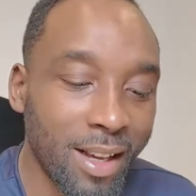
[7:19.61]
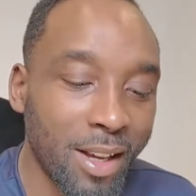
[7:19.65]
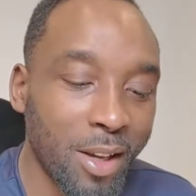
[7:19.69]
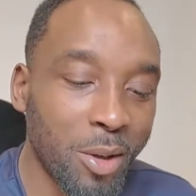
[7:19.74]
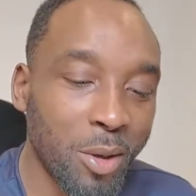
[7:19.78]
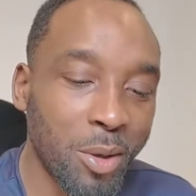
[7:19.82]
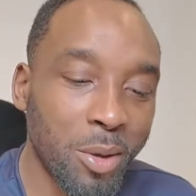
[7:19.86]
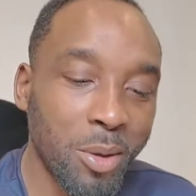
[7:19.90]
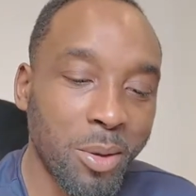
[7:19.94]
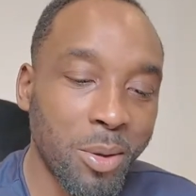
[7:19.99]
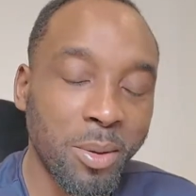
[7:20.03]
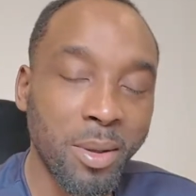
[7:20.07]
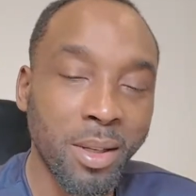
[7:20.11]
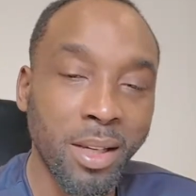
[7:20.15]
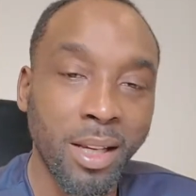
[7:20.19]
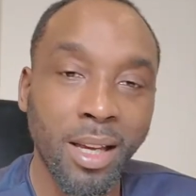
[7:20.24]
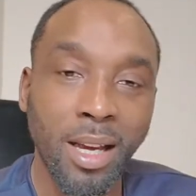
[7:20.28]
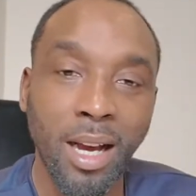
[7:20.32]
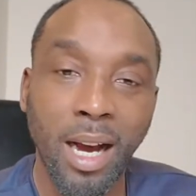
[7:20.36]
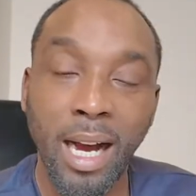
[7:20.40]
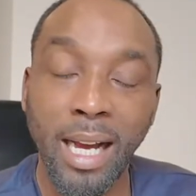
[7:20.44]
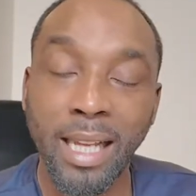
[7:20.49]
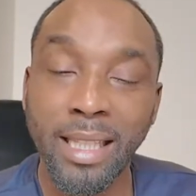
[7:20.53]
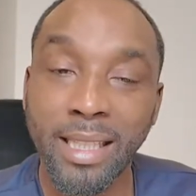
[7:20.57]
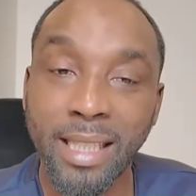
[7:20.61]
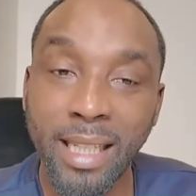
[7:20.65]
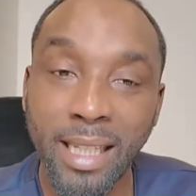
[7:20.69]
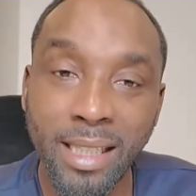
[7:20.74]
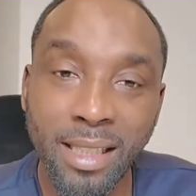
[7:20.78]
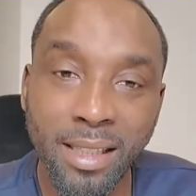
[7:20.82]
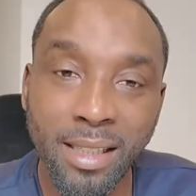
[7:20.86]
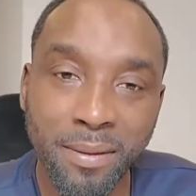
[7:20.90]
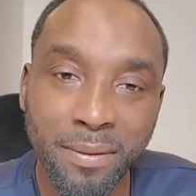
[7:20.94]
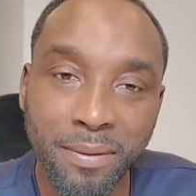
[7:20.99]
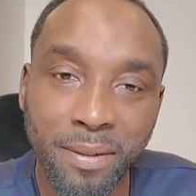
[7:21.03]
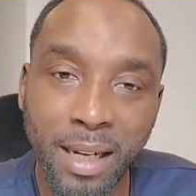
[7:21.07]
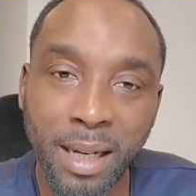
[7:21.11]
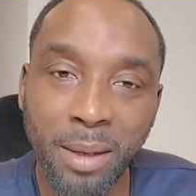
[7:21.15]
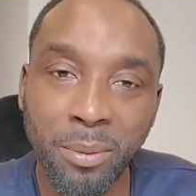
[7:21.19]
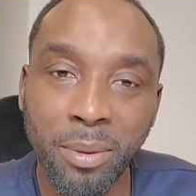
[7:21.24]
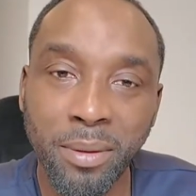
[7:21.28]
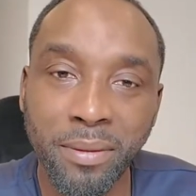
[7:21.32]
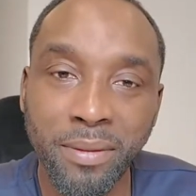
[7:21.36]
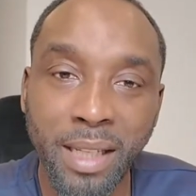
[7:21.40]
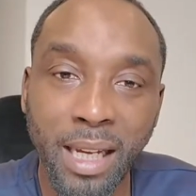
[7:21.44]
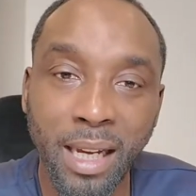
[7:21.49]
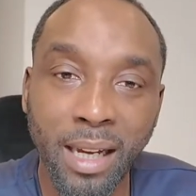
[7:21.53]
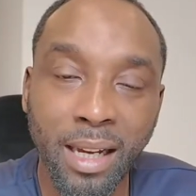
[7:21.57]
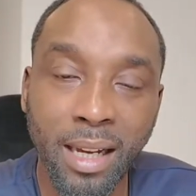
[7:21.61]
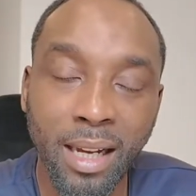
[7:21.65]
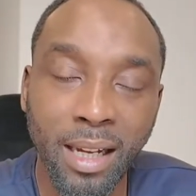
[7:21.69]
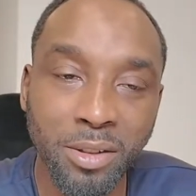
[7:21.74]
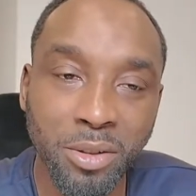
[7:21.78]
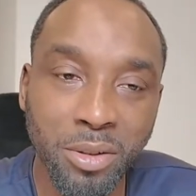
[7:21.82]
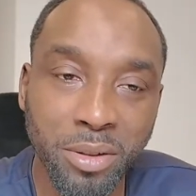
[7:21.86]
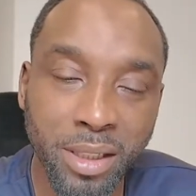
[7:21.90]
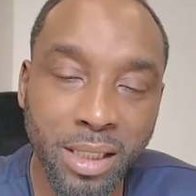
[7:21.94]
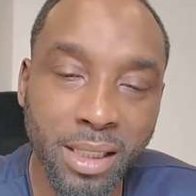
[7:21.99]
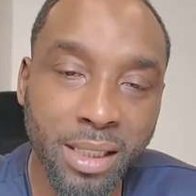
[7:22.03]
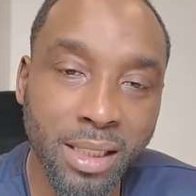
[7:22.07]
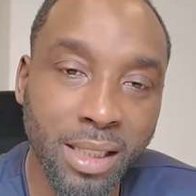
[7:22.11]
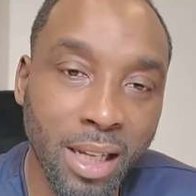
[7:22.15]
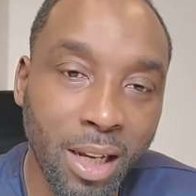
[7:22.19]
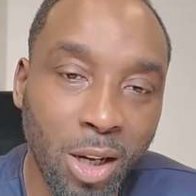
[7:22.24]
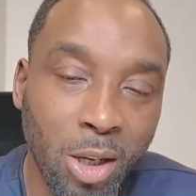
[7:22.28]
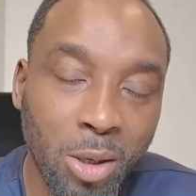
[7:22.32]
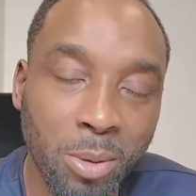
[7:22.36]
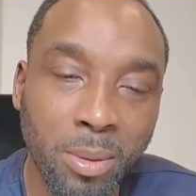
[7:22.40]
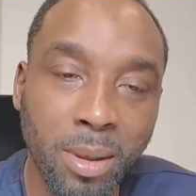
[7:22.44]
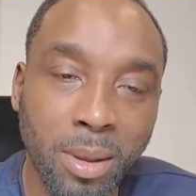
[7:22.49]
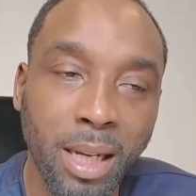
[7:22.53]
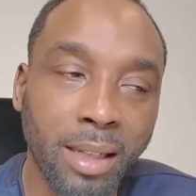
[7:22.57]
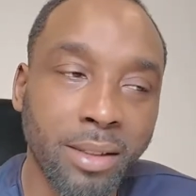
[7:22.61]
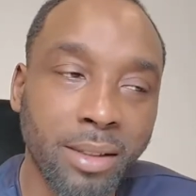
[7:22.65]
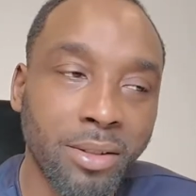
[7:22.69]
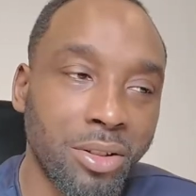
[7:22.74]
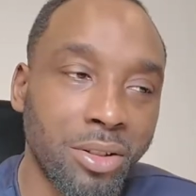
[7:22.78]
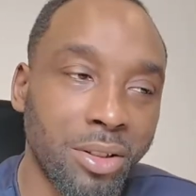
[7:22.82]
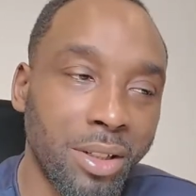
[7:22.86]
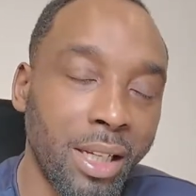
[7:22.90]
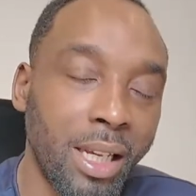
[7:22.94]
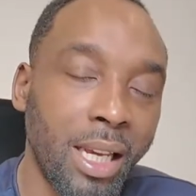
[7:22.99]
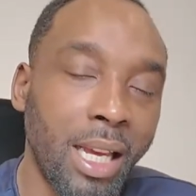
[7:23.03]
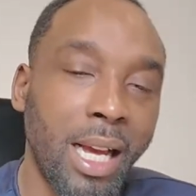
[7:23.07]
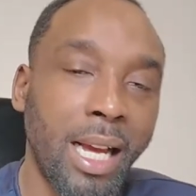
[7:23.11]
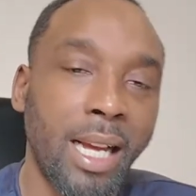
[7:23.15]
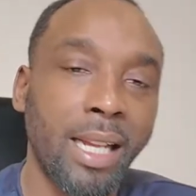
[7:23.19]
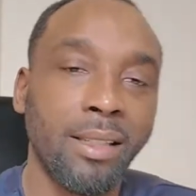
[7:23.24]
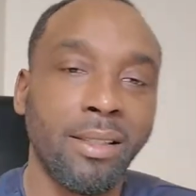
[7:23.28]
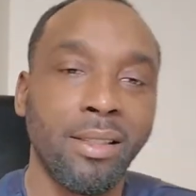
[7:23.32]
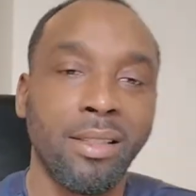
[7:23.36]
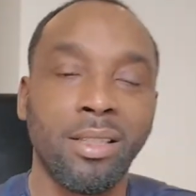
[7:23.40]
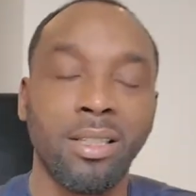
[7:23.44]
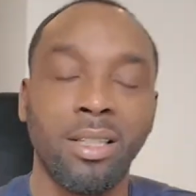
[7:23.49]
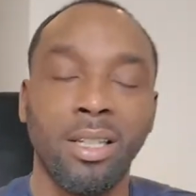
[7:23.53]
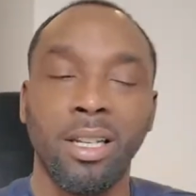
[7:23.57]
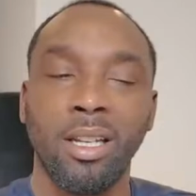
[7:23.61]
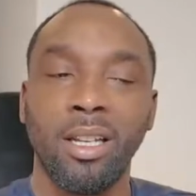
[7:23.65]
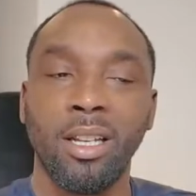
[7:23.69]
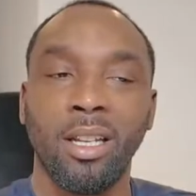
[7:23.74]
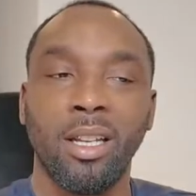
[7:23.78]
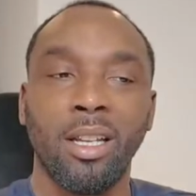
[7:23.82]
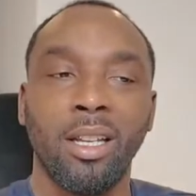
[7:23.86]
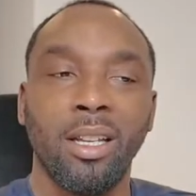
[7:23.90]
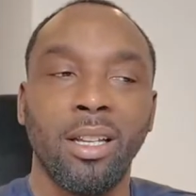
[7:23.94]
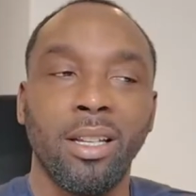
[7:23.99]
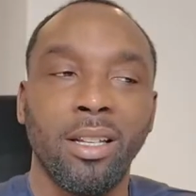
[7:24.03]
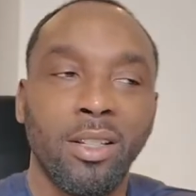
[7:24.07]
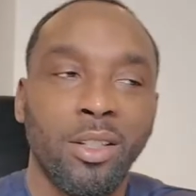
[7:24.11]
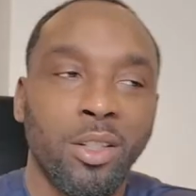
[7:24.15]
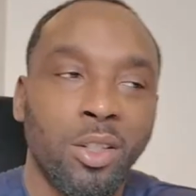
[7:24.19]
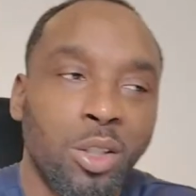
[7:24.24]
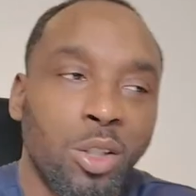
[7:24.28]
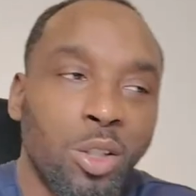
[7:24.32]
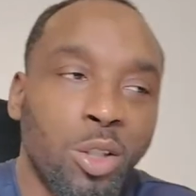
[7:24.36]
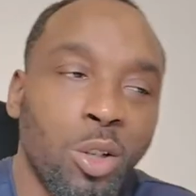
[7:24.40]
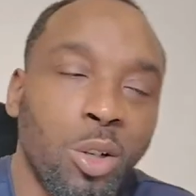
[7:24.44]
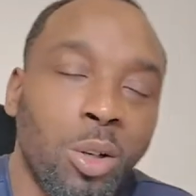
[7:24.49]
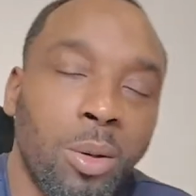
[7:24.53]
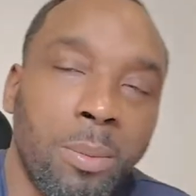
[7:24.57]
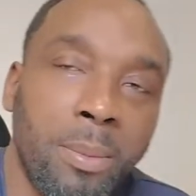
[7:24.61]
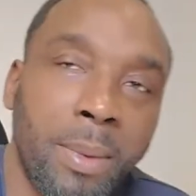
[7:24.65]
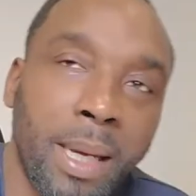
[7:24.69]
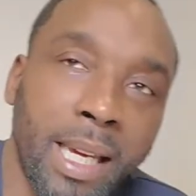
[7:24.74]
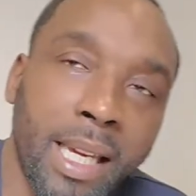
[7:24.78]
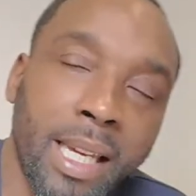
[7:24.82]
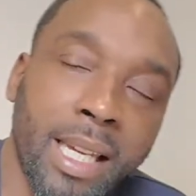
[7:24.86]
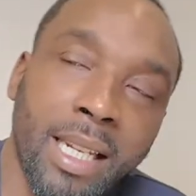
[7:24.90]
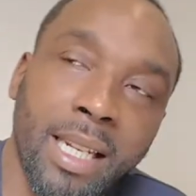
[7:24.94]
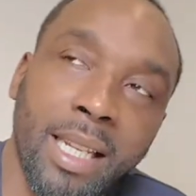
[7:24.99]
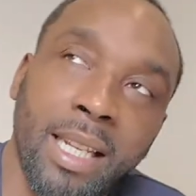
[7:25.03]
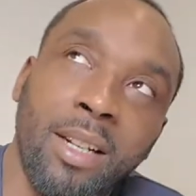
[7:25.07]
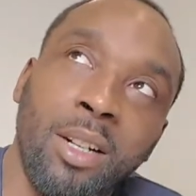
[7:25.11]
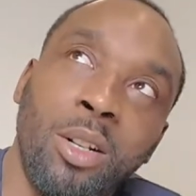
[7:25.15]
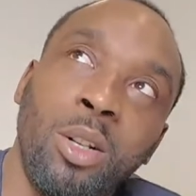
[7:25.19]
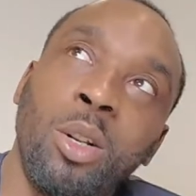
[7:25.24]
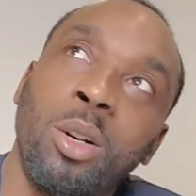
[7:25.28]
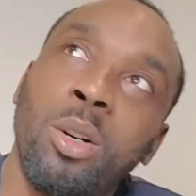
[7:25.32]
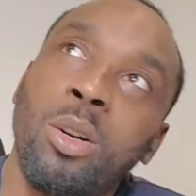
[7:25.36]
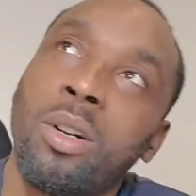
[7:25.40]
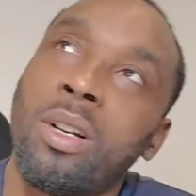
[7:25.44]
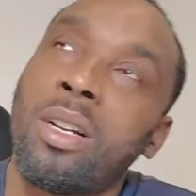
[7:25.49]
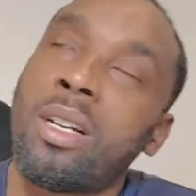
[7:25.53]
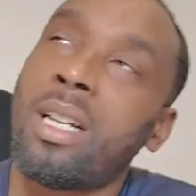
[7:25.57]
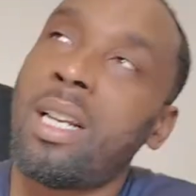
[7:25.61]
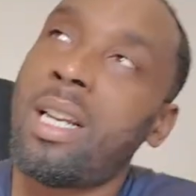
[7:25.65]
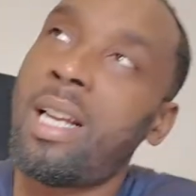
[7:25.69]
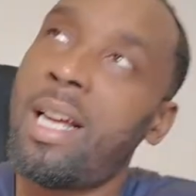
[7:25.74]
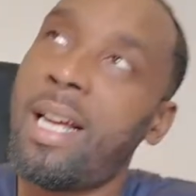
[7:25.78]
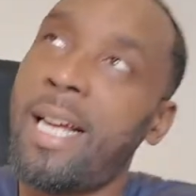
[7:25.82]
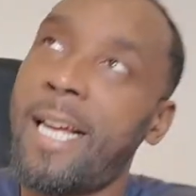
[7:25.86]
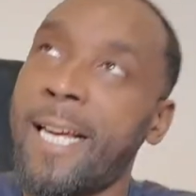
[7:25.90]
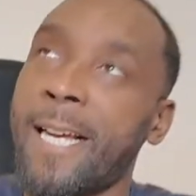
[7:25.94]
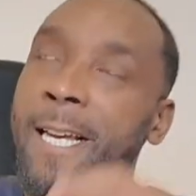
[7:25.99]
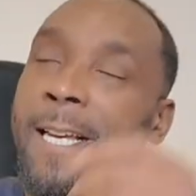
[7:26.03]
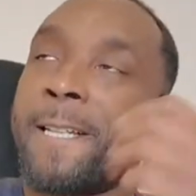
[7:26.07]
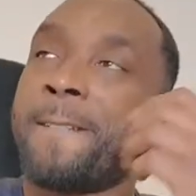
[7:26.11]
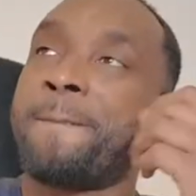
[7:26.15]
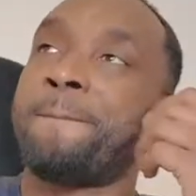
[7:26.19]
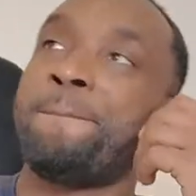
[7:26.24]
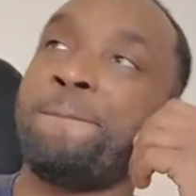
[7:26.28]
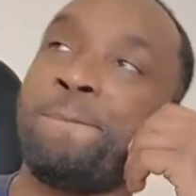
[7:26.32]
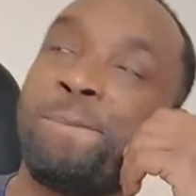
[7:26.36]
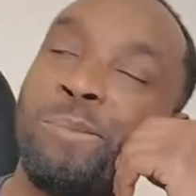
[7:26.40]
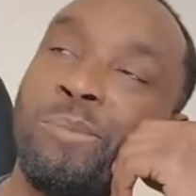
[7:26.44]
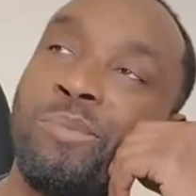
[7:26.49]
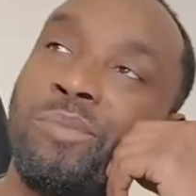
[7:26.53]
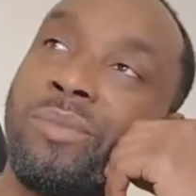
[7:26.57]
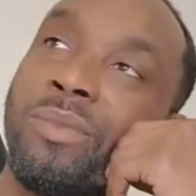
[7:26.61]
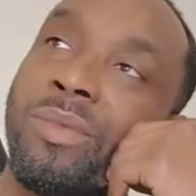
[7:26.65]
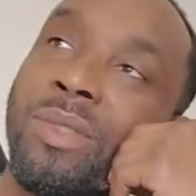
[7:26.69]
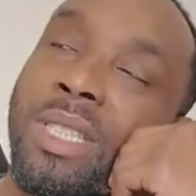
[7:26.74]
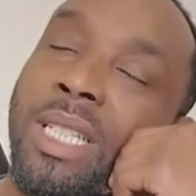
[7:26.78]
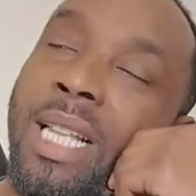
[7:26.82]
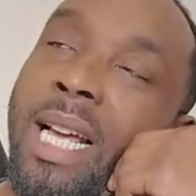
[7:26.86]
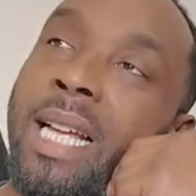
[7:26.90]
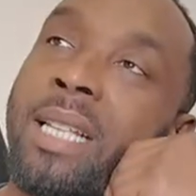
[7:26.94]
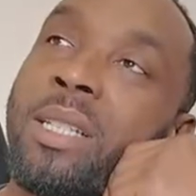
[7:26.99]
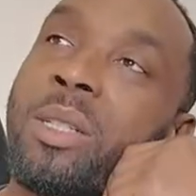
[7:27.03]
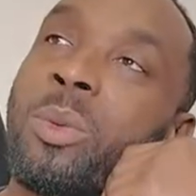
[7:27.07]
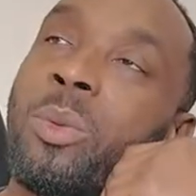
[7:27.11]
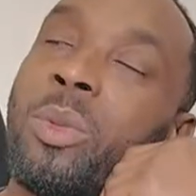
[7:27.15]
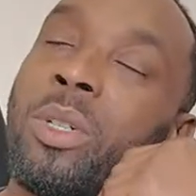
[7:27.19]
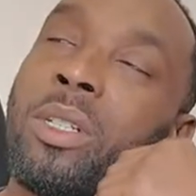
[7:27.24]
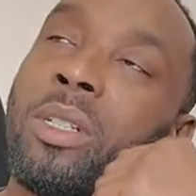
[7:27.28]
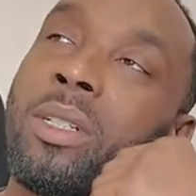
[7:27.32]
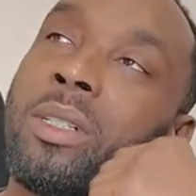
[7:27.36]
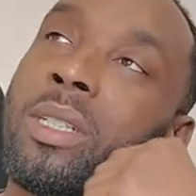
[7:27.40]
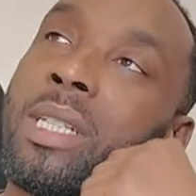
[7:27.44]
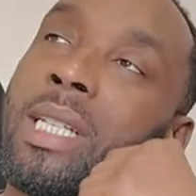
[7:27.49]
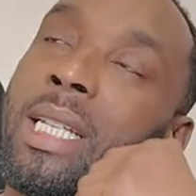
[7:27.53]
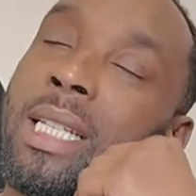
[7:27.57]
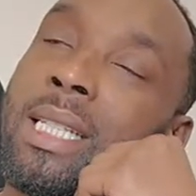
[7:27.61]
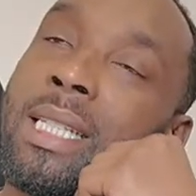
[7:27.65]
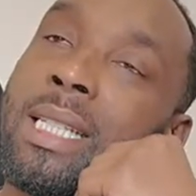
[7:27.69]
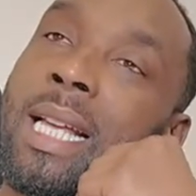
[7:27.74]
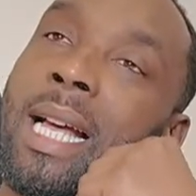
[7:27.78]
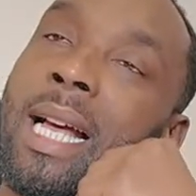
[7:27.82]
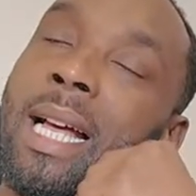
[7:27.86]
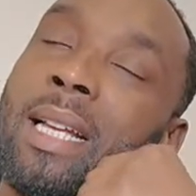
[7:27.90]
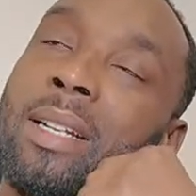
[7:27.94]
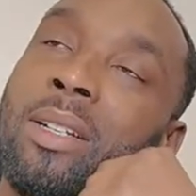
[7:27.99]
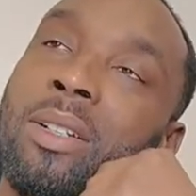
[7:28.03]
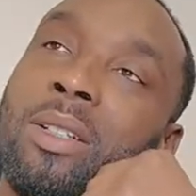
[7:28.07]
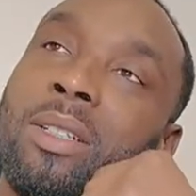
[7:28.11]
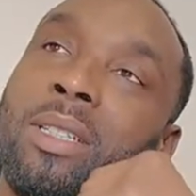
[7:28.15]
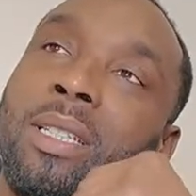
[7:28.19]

who identify with that country as their home country, and you're making it look like that's what is going